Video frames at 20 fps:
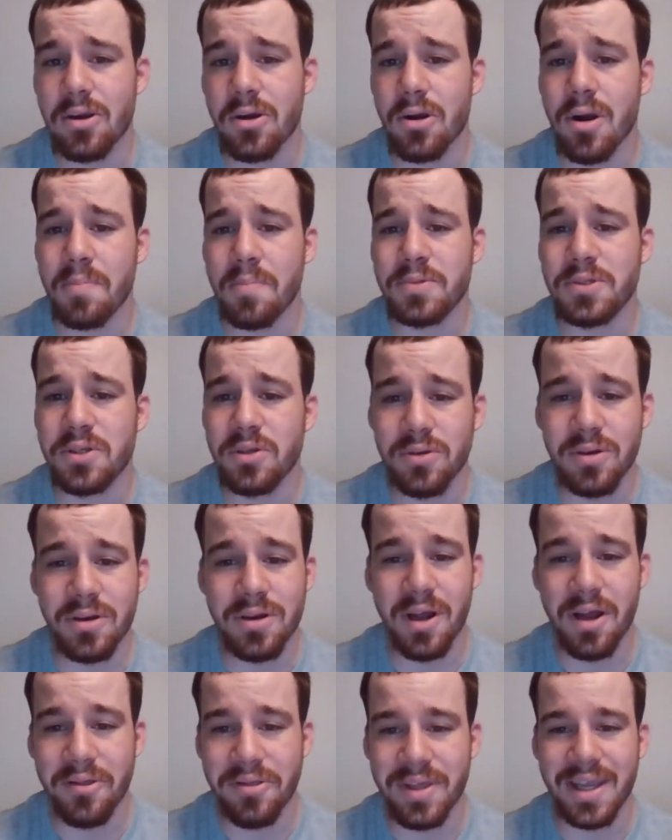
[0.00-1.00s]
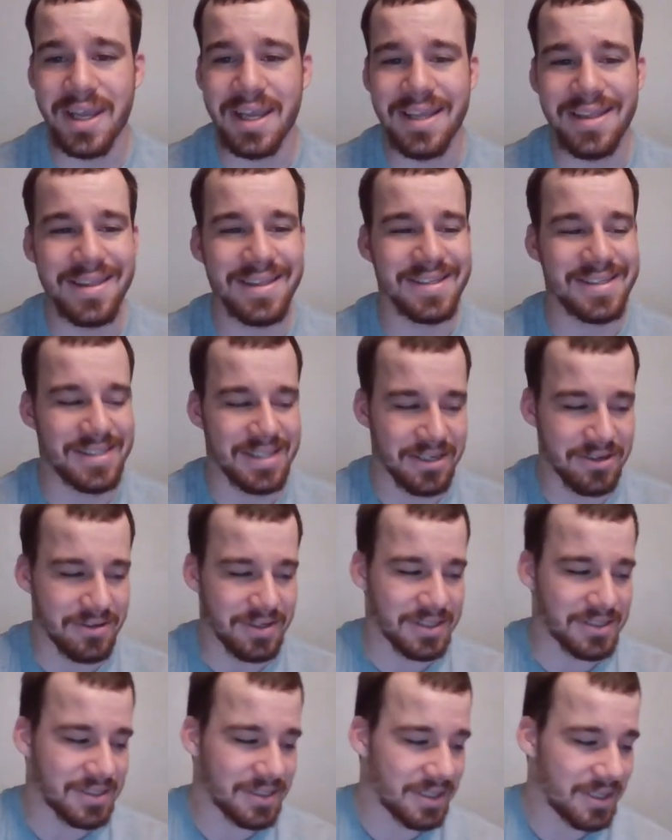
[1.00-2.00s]
are up 2-0 in the
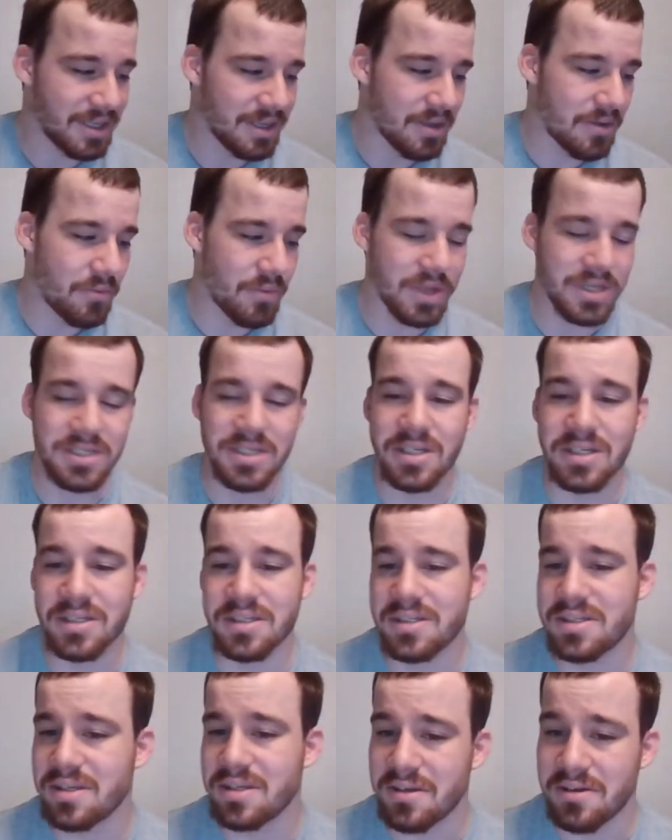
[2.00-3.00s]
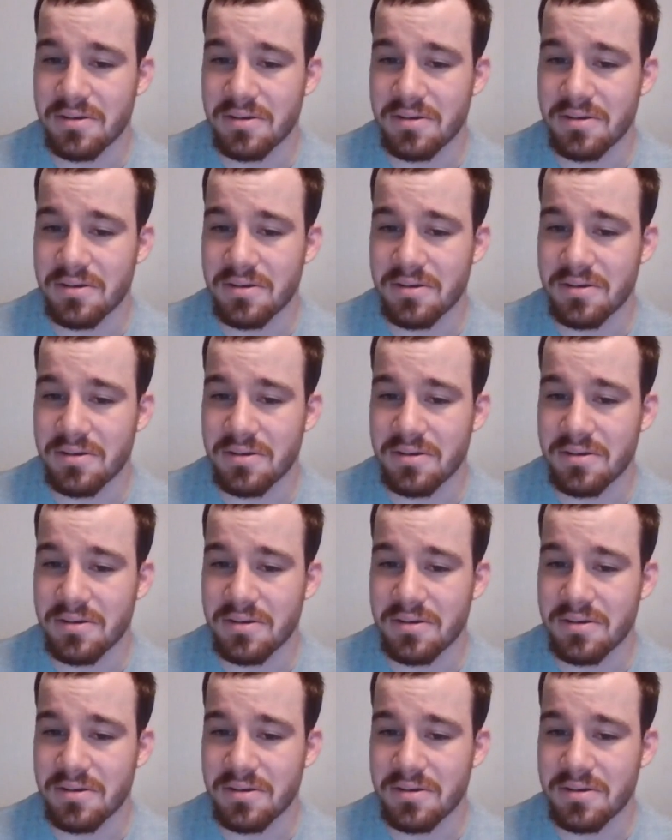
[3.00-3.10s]
series, which is